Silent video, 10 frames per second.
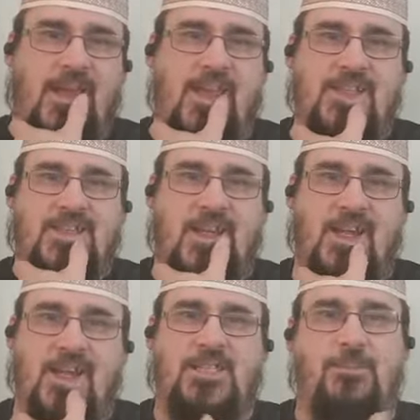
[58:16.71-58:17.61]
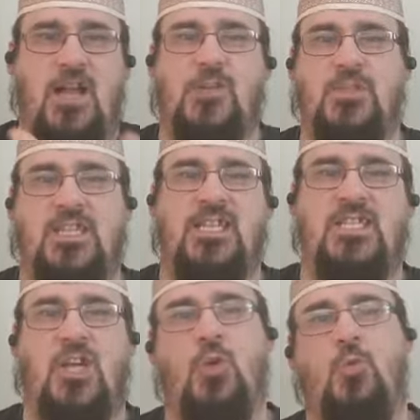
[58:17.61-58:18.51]
It's uh, it's mashed
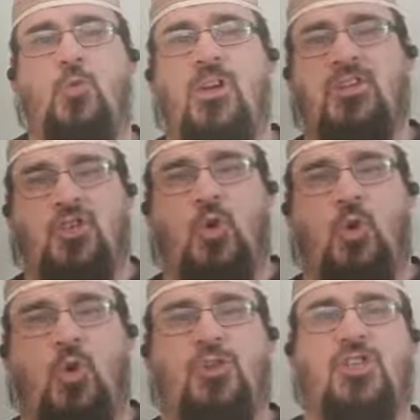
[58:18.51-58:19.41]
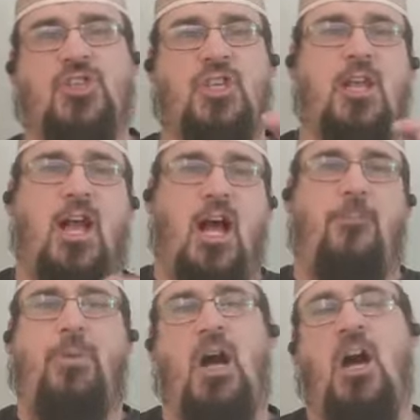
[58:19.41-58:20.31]
potato with sauce, a
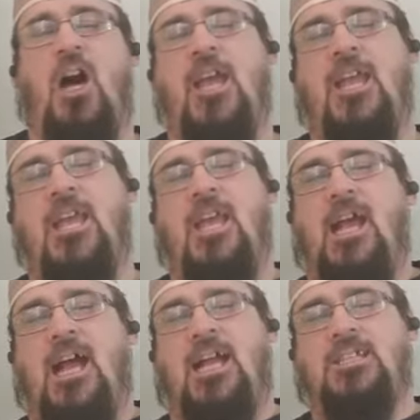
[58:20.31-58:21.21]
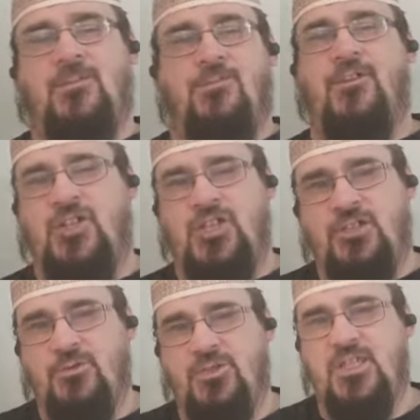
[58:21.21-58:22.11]
pie, and some fish
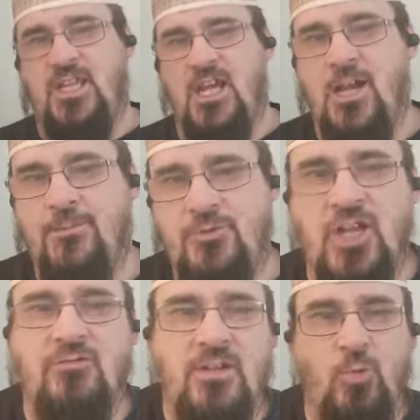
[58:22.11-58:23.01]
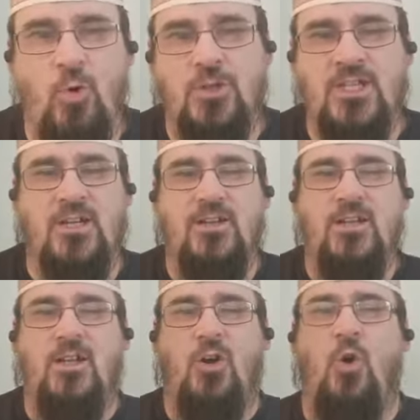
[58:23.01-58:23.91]
eels, um, generally in water
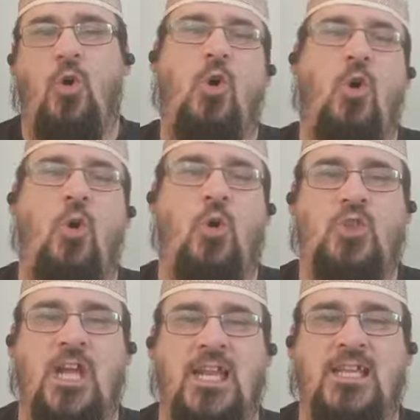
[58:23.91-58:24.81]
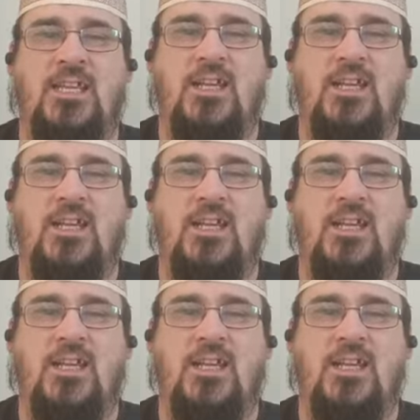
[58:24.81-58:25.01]
or, or, or jelly.